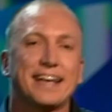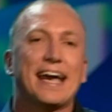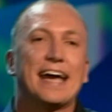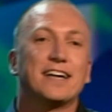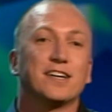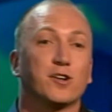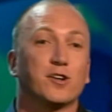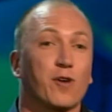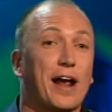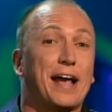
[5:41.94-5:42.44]

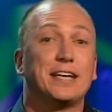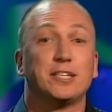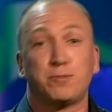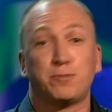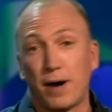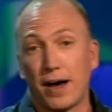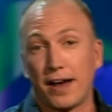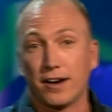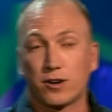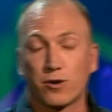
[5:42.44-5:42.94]
getting grazed
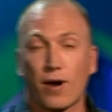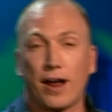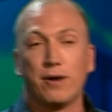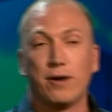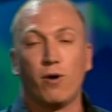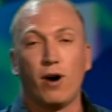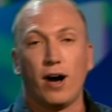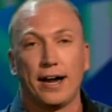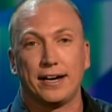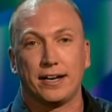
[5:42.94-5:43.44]
by a great
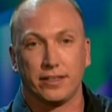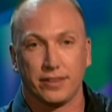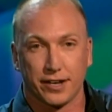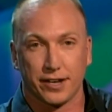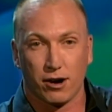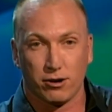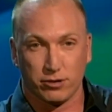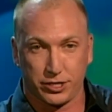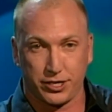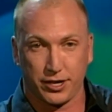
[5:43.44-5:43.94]
white in the
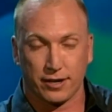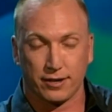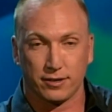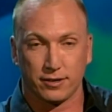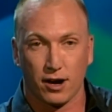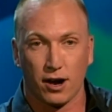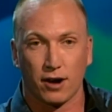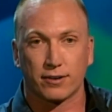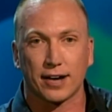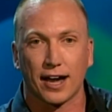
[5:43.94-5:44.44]
ocean,
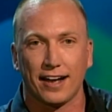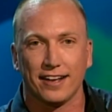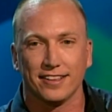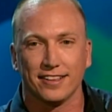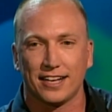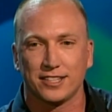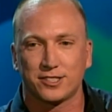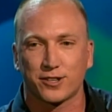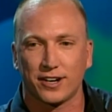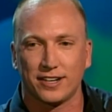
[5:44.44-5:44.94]
okay?
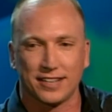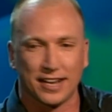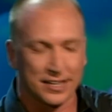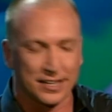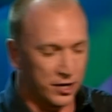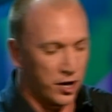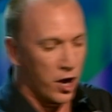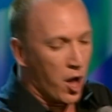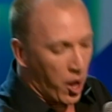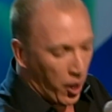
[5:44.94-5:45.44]
That's what I do.